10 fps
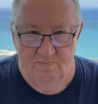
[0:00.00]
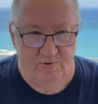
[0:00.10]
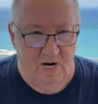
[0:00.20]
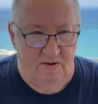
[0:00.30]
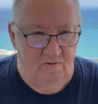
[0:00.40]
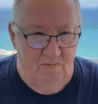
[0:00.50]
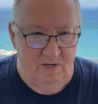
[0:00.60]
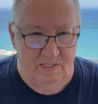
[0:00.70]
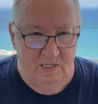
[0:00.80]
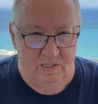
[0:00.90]
private
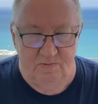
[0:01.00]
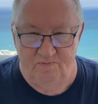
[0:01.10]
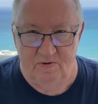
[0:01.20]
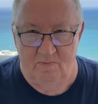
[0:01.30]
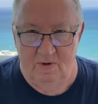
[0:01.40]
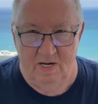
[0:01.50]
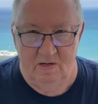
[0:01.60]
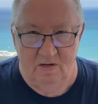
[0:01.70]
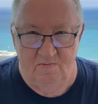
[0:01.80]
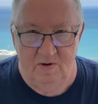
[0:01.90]
message, somebody
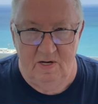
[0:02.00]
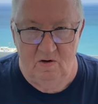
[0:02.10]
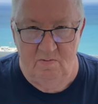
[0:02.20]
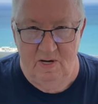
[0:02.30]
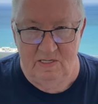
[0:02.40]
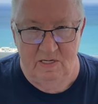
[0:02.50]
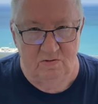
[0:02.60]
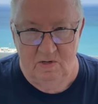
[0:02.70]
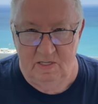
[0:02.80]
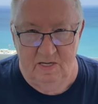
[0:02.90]
on a video message
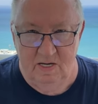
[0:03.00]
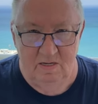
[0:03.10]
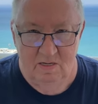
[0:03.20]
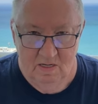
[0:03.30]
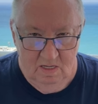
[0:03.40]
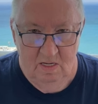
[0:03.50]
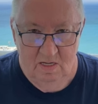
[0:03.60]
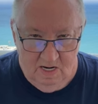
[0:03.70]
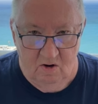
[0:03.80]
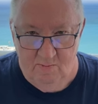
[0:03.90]
or anything,
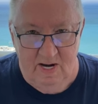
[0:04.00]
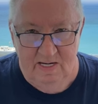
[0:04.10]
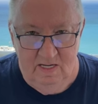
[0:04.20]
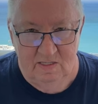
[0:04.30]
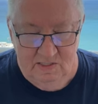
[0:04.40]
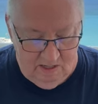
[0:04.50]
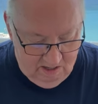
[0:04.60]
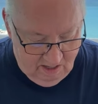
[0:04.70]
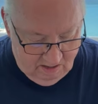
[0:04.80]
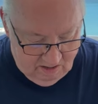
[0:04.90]
everybody gets to
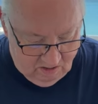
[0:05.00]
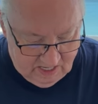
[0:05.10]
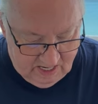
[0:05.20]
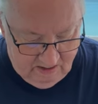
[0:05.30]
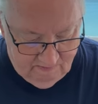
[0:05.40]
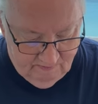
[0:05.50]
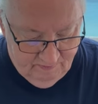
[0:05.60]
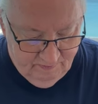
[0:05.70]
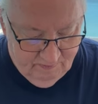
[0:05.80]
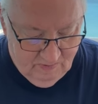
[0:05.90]
hear it. Okay?
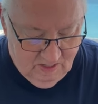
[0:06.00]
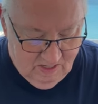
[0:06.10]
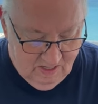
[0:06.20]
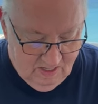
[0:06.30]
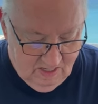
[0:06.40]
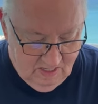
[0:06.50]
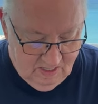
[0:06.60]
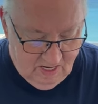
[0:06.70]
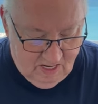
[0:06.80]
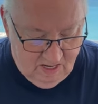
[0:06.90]

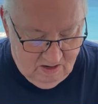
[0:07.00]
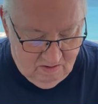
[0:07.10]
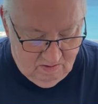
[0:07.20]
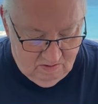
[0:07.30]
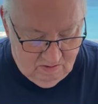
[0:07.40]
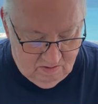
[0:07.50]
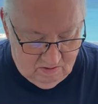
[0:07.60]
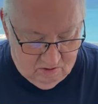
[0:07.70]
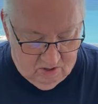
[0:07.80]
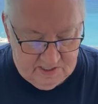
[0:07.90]
Uh,
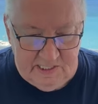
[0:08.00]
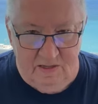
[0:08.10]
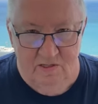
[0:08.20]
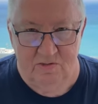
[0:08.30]
crossing the